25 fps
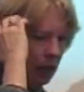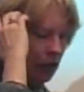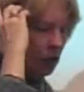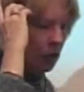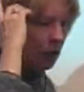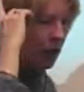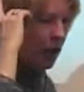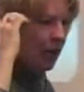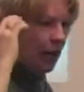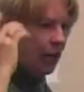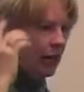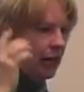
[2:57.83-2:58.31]

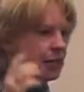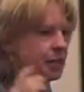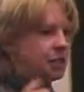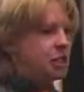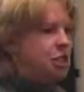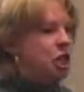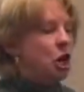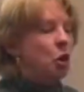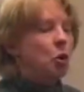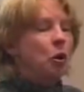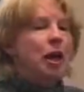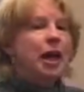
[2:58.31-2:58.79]
Okay, and
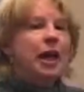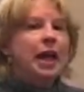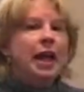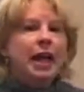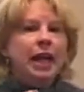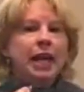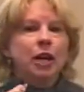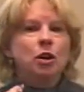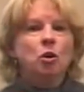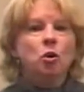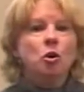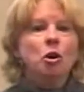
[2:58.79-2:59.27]
so
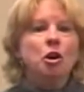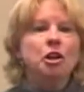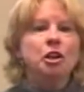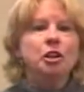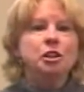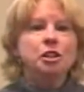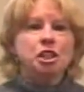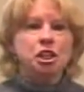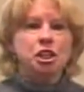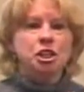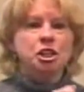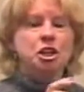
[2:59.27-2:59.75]
in order
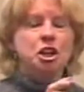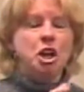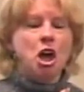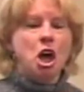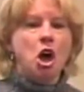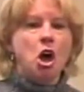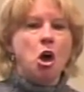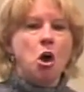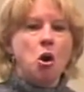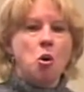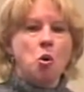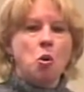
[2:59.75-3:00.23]
to
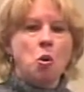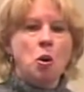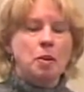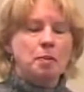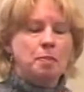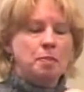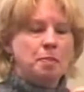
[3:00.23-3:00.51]
know